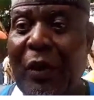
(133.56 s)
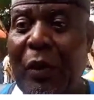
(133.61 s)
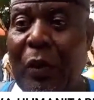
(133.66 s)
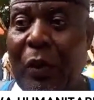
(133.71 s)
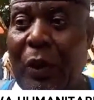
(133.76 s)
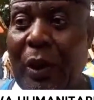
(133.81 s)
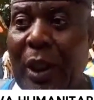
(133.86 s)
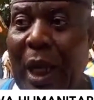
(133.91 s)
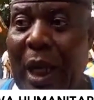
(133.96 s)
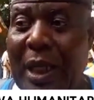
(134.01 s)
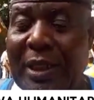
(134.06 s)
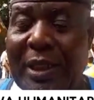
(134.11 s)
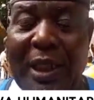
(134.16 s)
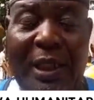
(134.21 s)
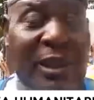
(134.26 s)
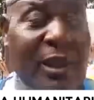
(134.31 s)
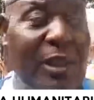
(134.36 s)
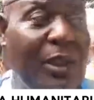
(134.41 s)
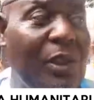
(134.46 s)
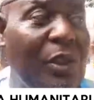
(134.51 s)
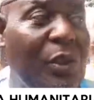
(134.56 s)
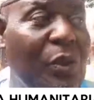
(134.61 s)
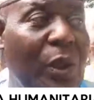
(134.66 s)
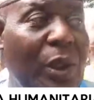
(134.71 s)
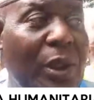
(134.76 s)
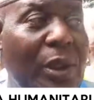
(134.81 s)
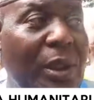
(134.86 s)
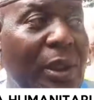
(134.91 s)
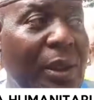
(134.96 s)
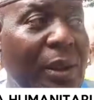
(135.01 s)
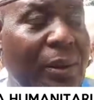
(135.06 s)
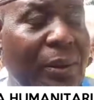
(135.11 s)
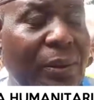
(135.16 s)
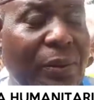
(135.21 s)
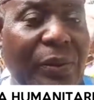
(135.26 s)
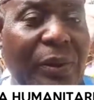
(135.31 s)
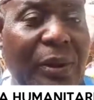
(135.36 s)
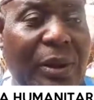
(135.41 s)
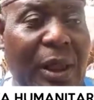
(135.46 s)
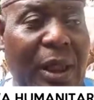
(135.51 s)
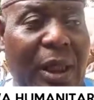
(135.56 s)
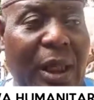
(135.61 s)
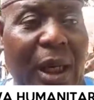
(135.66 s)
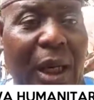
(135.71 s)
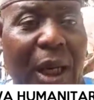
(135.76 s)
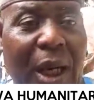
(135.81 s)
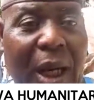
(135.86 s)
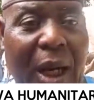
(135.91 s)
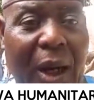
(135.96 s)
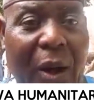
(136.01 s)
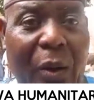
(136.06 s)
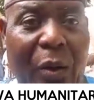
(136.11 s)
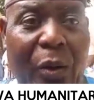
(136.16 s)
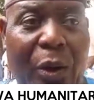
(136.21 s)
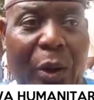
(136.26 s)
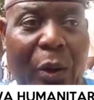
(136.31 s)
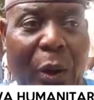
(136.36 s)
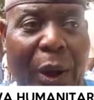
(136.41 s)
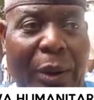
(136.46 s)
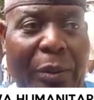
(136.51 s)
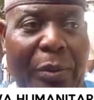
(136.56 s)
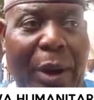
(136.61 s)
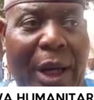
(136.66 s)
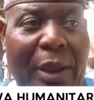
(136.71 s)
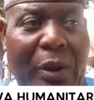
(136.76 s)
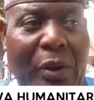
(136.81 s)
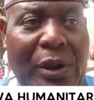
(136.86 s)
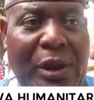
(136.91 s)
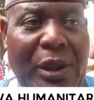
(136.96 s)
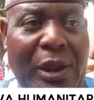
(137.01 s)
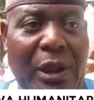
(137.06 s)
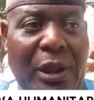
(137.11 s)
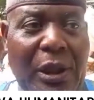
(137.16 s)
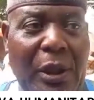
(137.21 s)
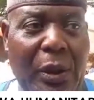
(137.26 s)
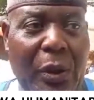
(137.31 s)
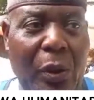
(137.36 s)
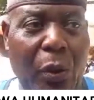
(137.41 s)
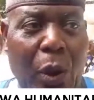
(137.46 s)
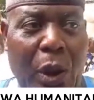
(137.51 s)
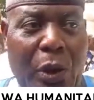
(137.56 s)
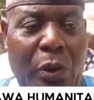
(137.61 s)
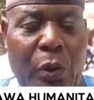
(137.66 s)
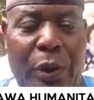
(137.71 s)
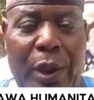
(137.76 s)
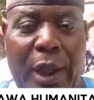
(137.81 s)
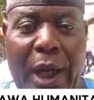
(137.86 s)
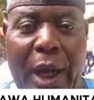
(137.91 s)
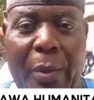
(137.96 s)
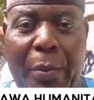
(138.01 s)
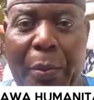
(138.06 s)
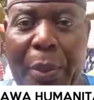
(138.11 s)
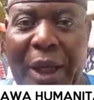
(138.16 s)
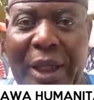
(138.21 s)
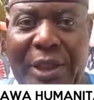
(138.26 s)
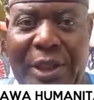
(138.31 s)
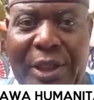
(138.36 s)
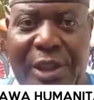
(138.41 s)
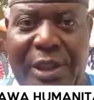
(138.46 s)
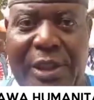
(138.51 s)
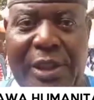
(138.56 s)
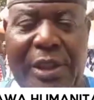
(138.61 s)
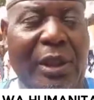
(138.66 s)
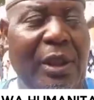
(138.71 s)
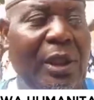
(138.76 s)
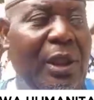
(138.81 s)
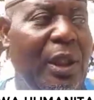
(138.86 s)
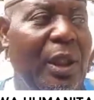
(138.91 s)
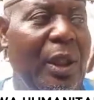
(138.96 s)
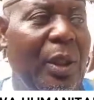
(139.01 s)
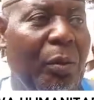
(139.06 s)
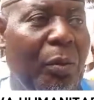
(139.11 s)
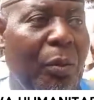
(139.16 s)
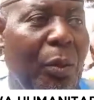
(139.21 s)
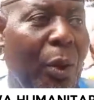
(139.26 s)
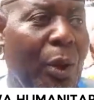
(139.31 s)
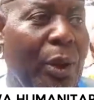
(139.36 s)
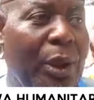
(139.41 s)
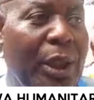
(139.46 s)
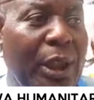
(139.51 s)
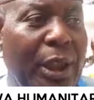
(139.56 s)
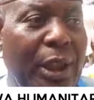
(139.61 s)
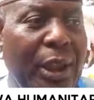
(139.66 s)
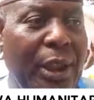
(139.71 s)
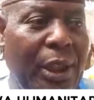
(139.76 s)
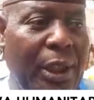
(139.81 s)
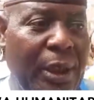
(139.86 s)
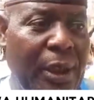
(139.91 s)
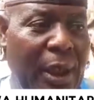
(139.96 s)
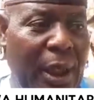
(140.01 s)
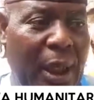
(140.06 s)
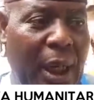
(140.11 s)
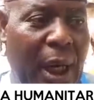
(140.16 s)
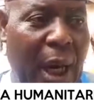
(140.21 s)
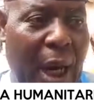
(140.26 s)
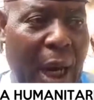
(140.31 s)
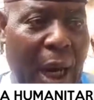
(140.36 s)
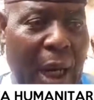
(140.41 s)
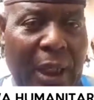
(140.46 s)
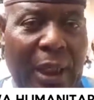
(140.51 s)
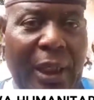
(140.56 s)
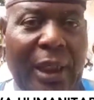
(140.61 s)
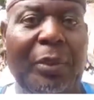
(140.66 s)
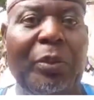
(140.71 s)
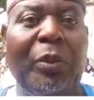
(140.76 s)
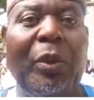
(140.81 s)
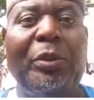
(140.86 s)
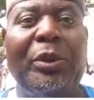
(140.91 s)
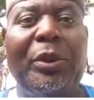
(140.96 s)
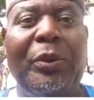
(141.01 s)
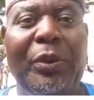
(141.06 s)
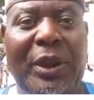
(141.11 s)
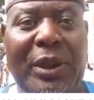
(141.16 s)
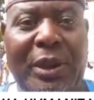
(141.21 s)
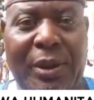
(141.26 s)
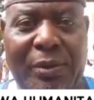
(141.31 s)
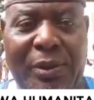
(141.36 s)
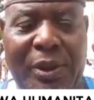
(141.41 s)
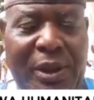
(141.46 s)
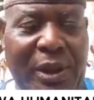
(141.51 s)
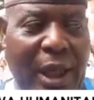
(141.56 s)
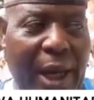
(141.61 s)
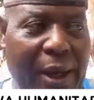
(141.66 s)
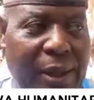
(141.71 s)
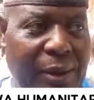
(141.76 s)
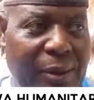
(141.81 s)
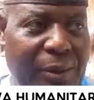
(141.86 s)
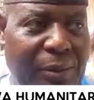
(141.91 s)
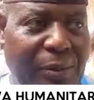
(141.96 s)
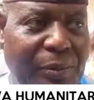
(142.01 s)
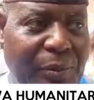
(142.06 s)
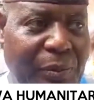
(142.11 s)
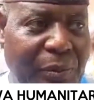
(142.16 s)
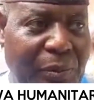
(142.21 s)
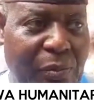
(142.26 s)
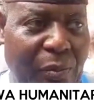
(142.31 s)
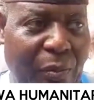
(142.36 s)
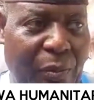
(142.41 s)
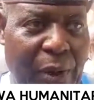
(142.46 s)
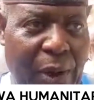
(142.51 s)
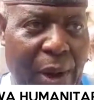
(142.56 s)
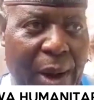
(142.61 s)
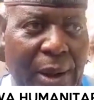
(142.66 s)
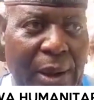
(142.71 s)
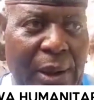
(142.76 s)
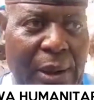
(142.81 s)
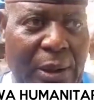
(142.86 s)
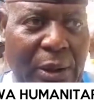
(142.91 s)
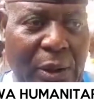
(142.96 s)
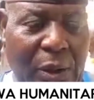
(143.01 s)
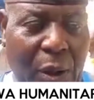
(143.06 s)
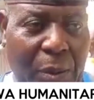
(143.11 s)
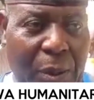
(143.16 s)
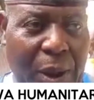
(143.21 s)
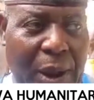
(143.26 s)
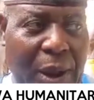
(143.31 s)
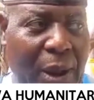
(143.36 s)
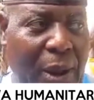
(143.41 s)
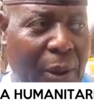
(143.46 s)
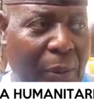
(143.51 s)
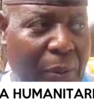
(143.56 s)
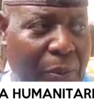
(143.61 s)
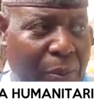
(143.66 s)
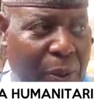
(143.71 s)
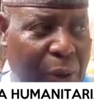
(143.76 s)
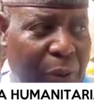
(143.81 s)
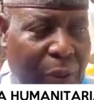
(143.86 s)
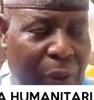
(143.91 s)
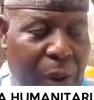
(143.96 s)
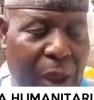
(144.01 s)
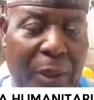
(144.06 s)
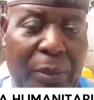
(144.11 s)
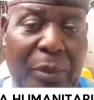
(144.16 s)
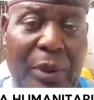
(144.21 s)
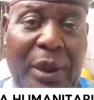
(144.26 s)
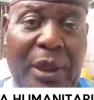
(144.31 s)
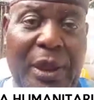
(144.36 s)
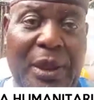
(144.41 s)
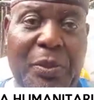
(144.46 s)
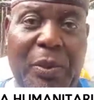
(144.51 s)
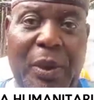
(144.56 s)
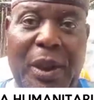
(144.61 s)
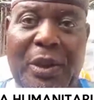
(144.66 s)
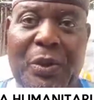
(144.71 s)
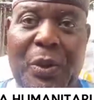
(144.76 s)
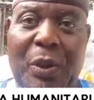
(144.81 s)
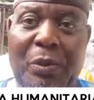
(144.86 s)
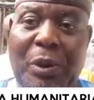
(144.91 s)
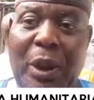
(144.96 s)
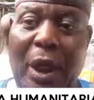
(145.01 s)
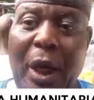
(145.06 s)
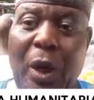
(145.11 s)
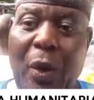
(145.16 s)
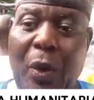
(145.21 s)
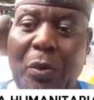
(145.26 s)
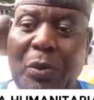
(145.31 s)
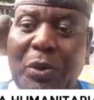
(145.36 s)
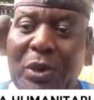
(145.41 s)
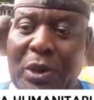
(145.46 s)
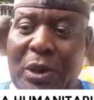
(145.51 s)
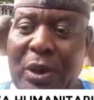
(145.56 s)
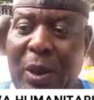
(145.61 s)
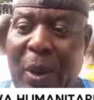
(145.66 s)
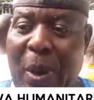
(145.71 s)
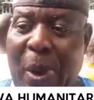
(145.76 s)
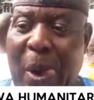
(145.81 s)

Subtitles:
We assessed the situation and we went back to see what we can fetch for the relief of the victims here. So many people have been displaced from their homes.